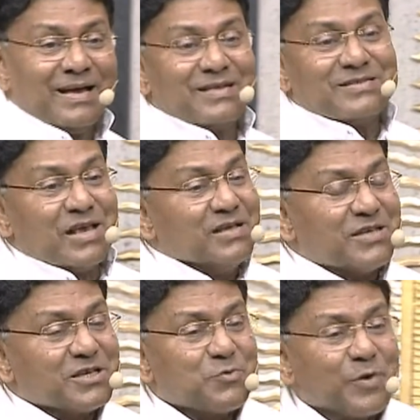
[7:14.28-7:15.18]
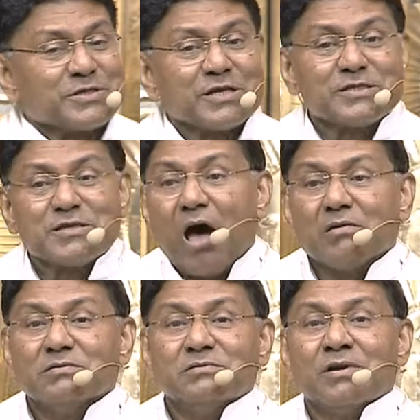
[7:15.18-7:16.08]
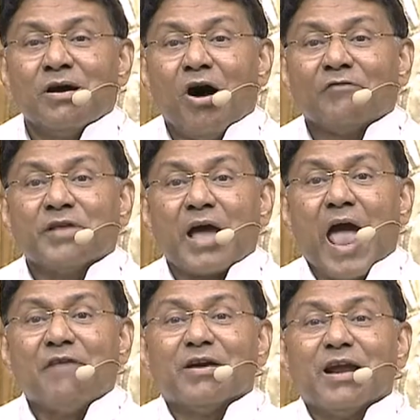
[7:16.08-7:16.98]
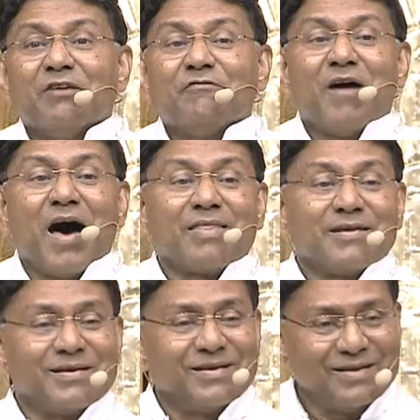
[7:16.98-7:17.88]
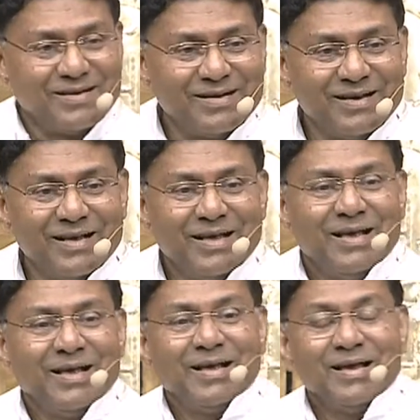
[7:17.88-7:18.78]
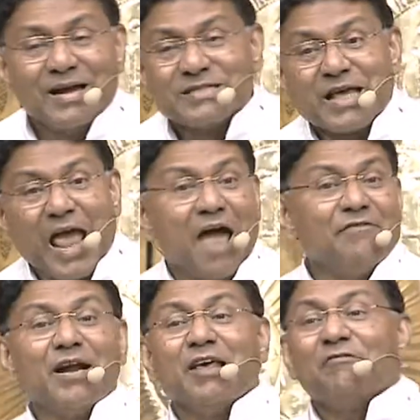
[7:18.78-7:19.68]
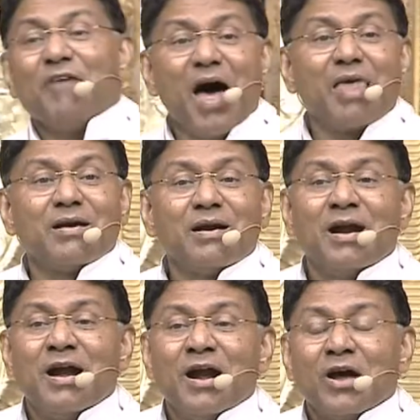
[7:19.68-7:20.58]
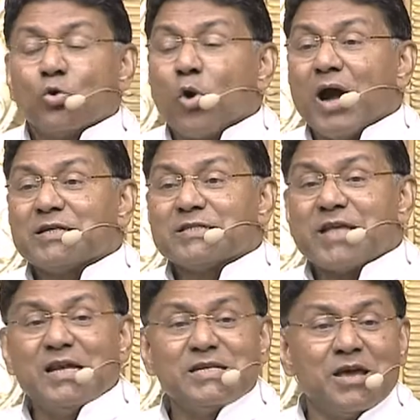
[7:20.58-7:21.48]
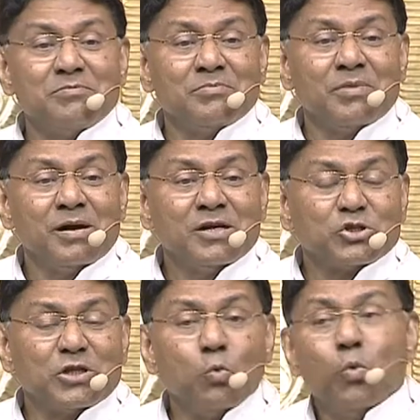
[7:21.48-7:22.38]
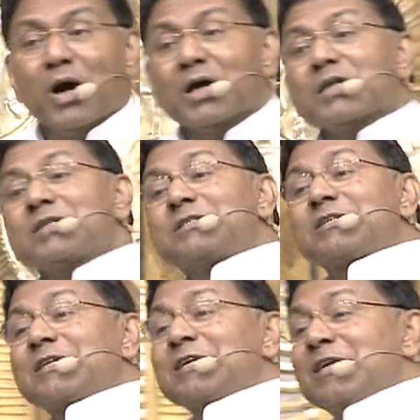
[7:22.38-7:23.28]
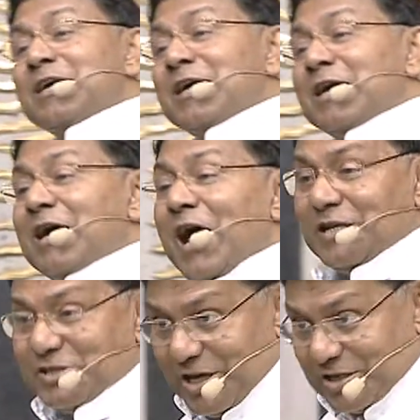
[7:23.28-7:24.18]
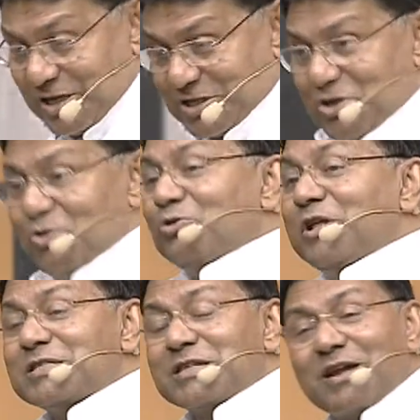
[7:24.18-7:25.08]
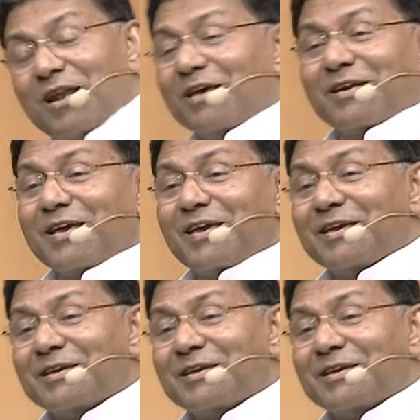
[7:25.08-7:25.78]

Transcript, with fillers: Jesus was the son of the Heavenly Father. It's the Heavenly Father who had sent him to the world. And Jesus knew this clearly,